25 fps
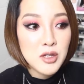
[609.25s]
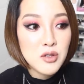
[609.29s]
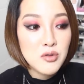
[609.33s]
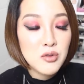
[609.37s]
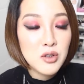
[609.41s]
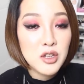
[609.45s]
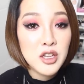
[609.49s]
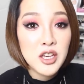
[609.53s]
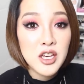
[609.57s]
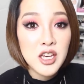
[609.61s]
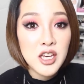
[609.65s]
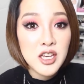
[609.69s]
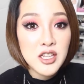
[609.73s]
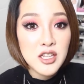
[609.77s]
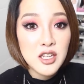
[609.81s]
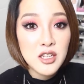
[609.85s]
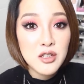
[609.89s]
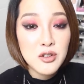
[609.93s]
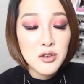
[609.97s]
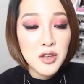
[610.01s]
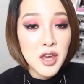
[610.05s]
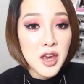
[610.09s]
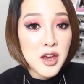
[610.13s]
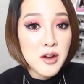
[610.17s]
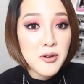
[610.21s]
it's really easy
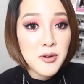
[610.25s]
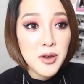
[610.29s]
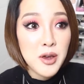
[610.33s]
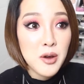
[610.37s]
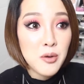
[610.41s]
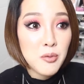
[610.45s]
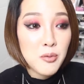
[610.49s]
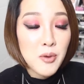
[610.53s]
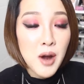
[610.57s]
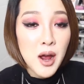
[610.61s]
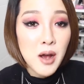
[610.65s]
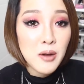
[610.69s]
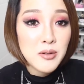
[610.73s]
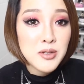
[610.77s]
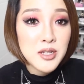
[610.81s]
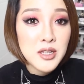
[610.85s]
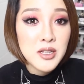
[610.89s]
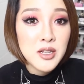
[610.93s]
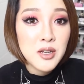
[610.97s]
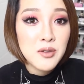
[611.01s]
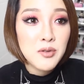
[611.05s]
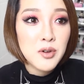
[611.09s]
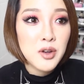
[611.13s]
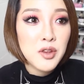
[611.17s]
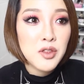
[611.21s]
to carry around
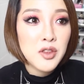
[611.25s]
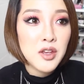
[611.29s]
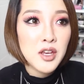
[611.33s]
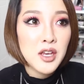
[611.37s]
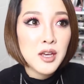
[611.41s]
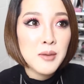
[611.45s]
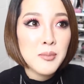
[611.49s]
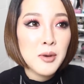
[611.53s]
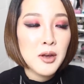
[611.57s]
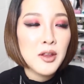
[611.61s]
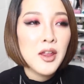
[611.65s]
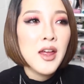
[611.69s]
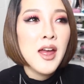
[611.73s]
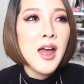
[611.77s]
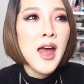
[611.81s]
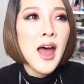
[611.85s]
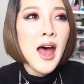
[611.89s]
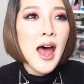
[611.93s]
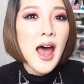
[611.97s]
and everything, but